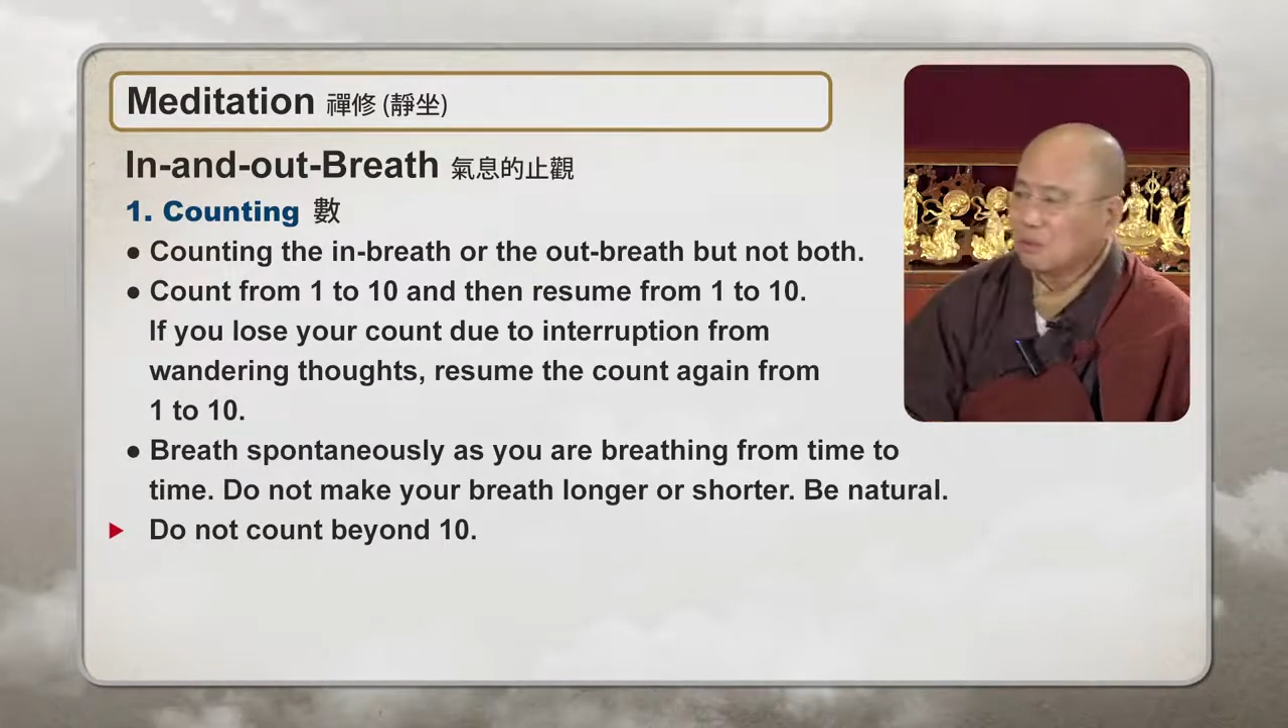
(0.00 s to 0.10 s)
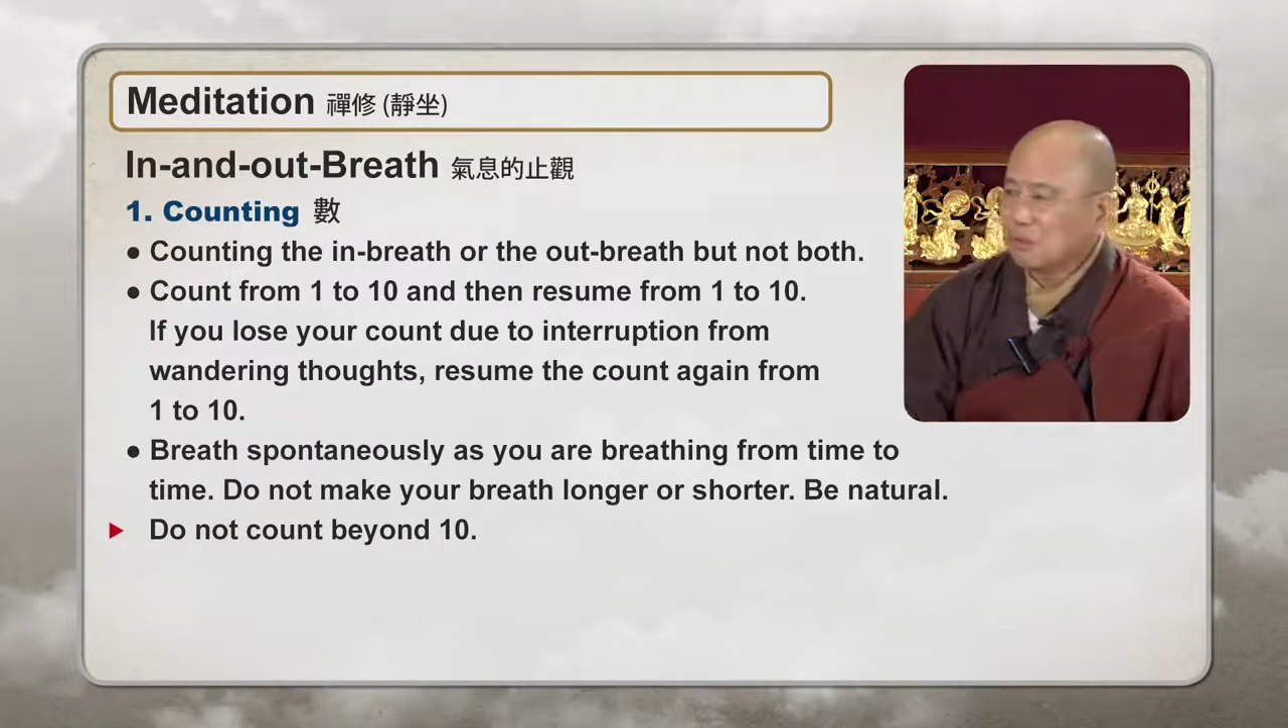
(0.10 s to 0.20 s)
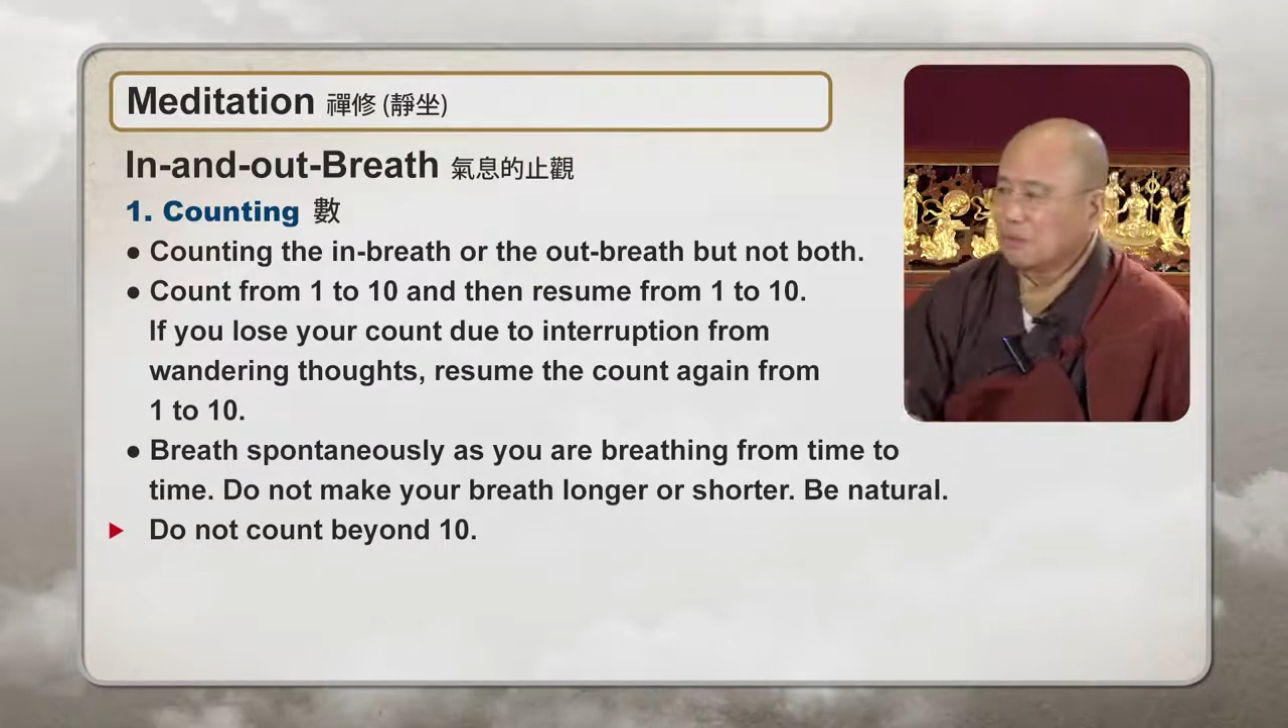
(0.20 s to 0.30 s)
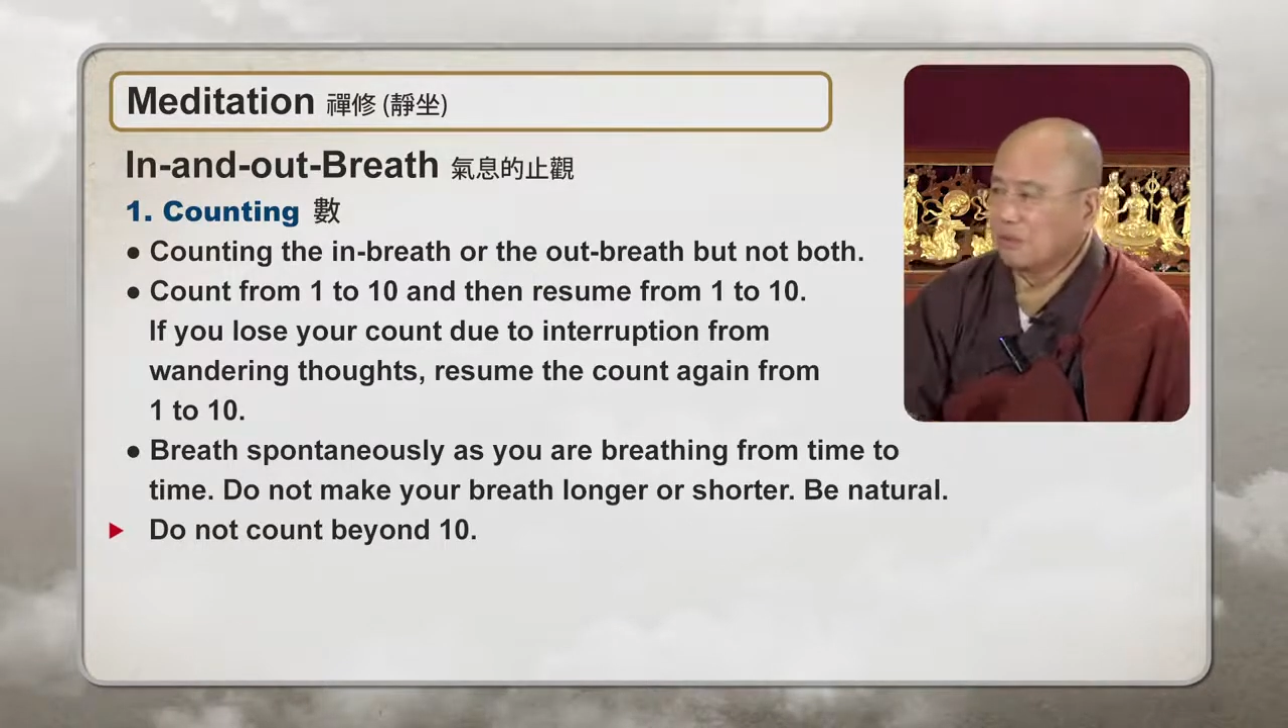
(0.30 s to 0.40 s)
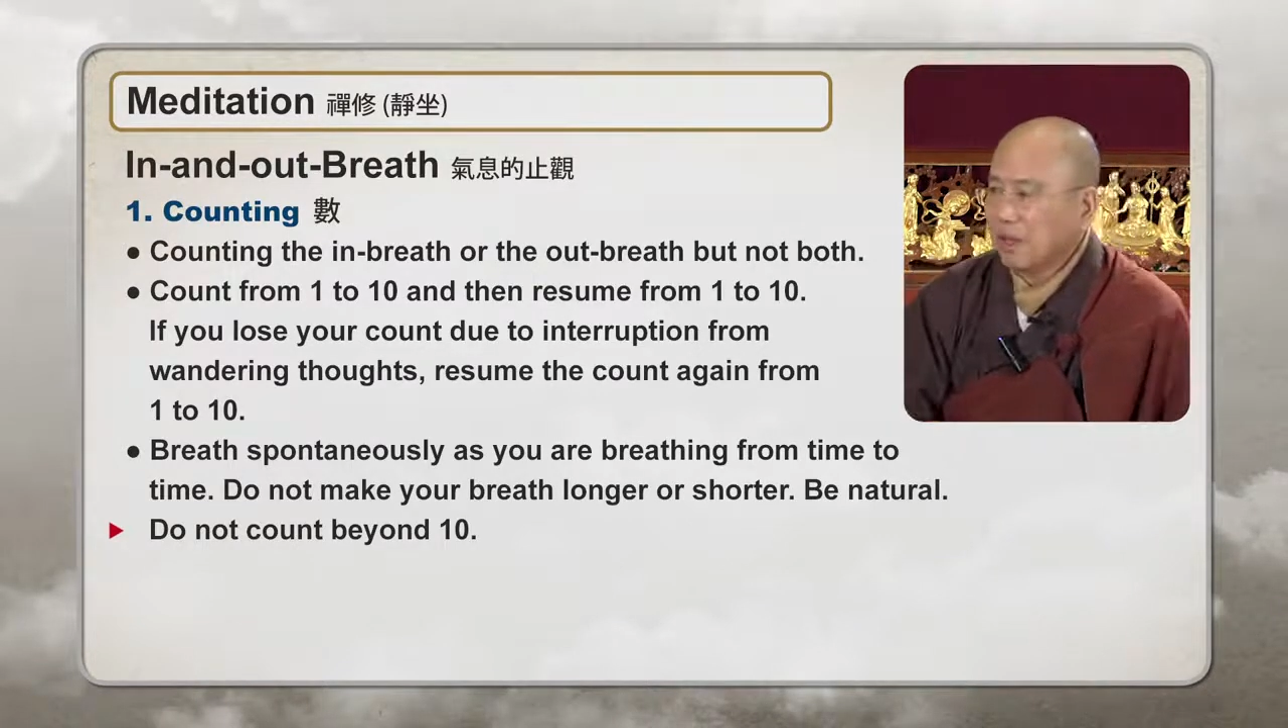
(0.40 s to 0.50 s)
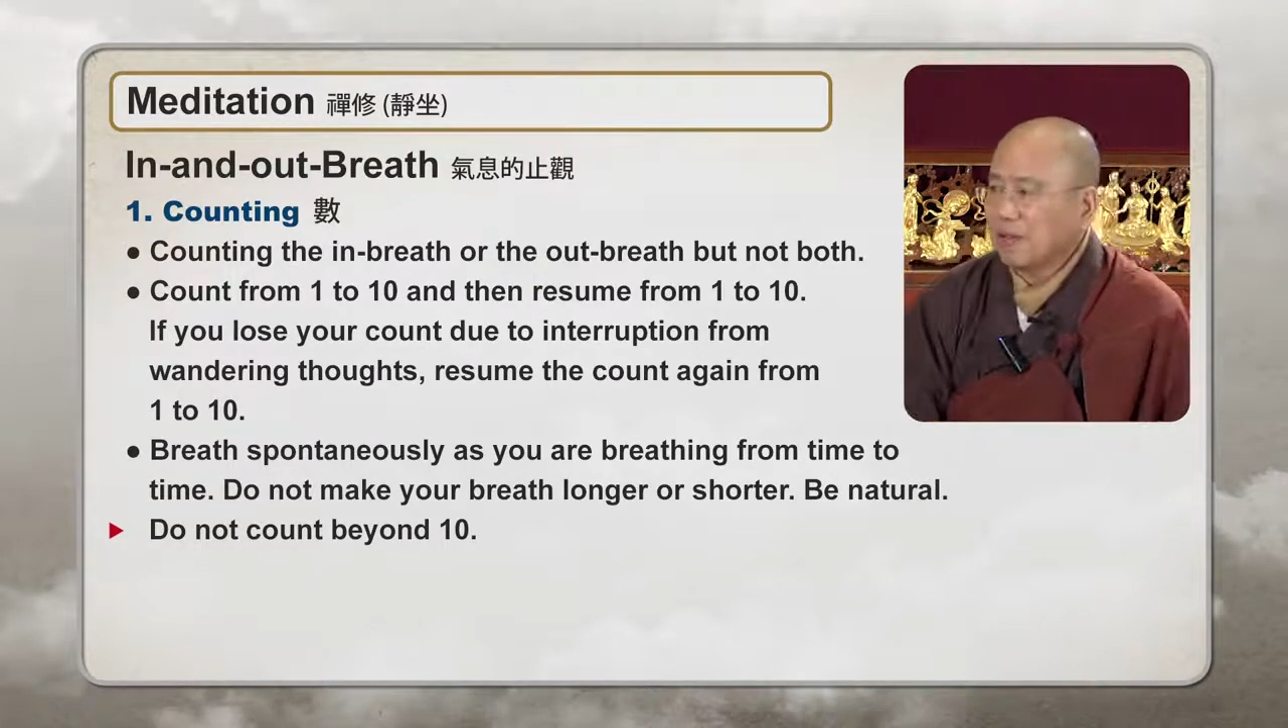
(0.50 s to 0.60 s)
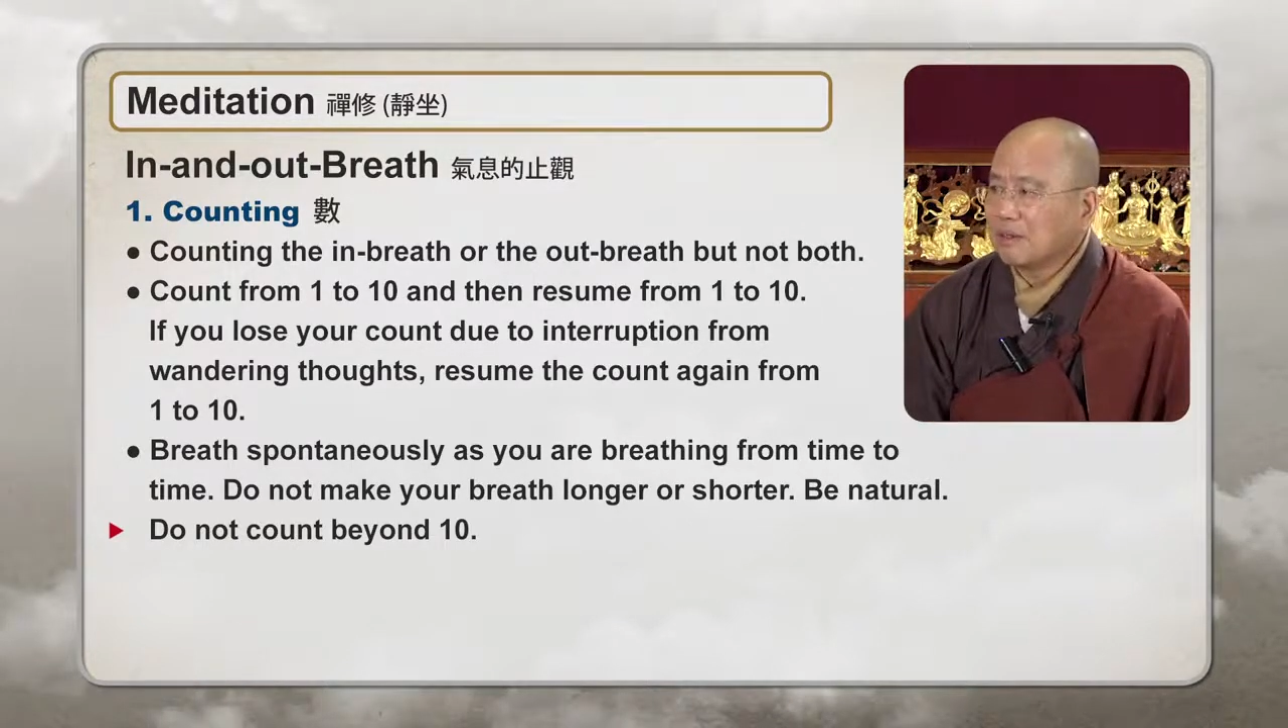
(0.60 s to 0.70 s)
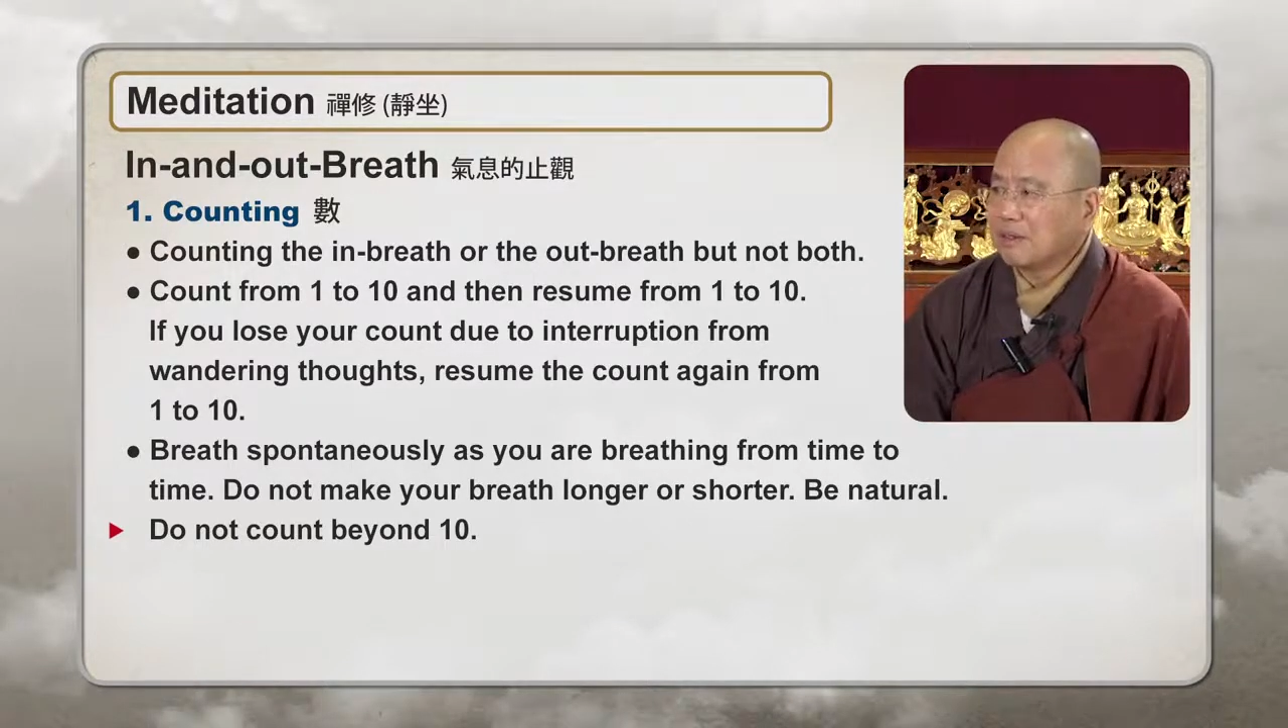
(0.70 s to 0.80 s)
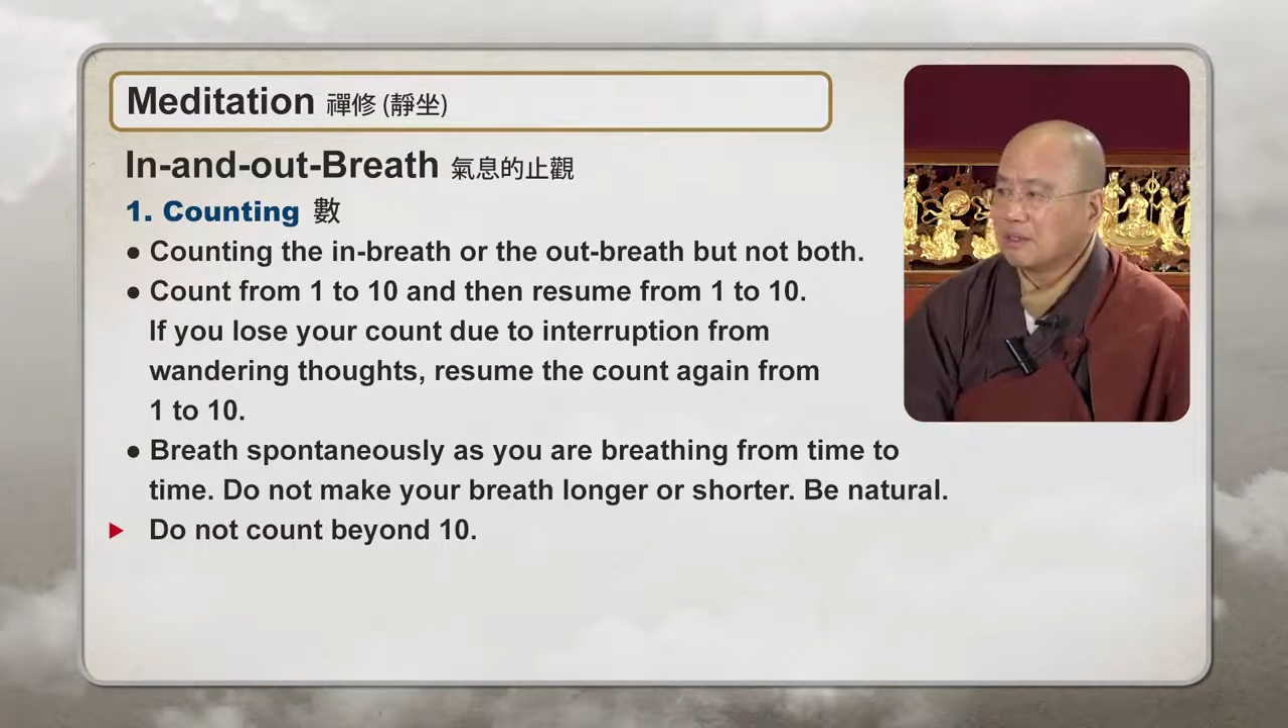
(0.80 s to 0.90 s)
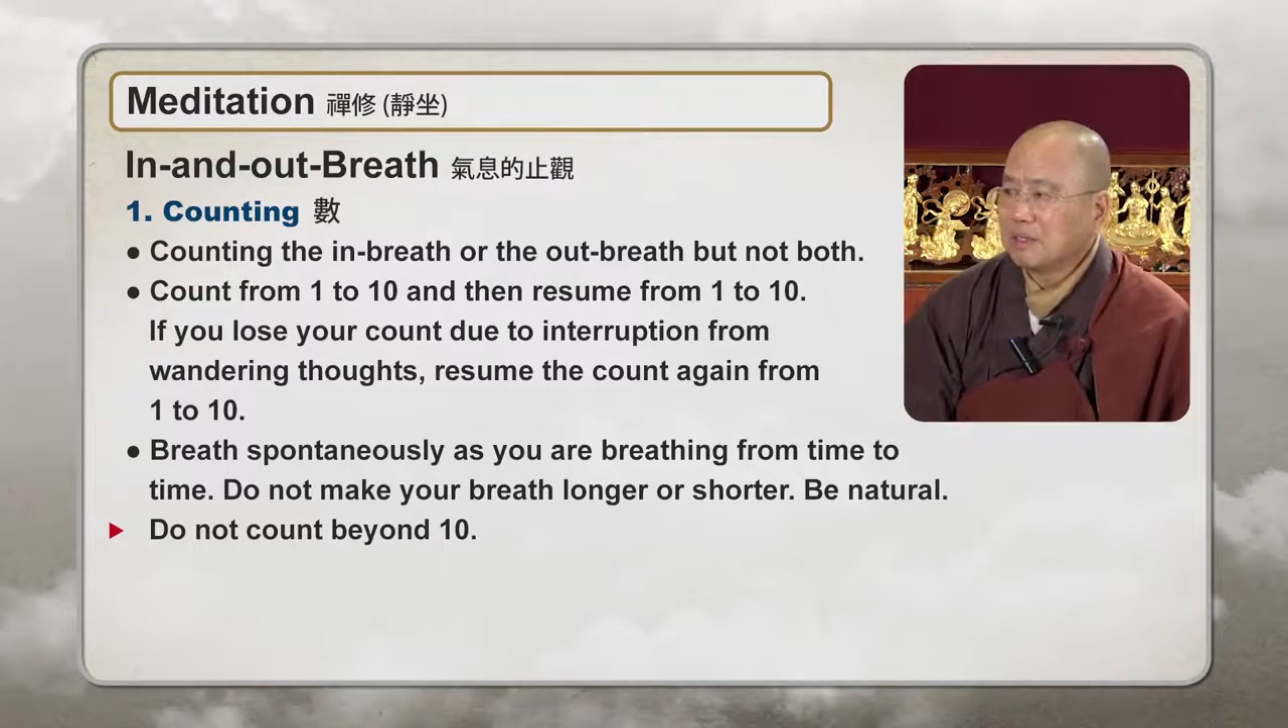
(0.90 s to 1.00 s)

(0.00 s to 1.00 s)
Don't do that.